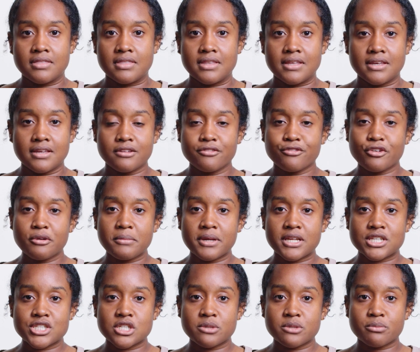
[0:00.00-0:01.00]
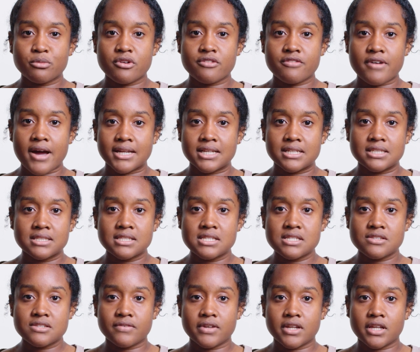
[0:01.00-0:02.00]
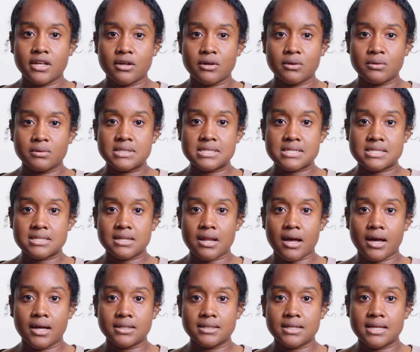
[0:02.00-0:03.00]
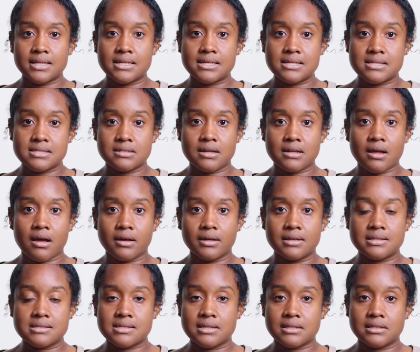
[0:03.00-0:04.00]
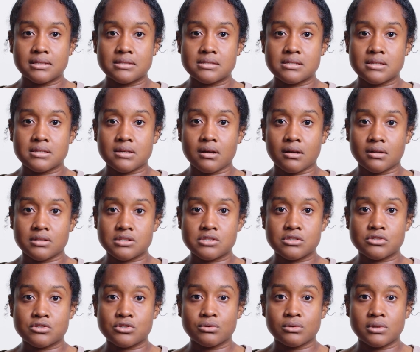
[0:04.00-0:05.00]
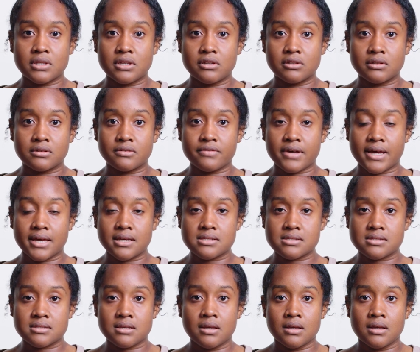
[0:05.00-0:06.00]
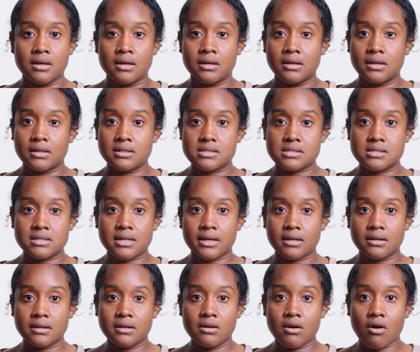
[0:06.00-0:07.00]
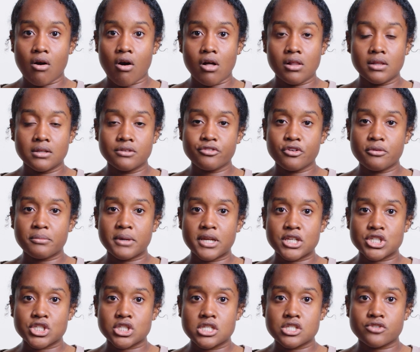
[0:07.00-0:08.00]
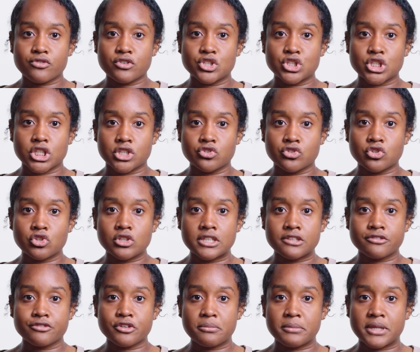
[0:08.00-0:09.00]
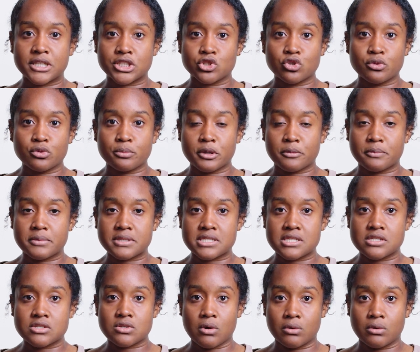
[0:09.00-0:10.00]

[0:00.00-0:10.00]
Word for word: The information provided in this video does not and is not intended to constitute legal advice. Instead, all information is for general informational purposes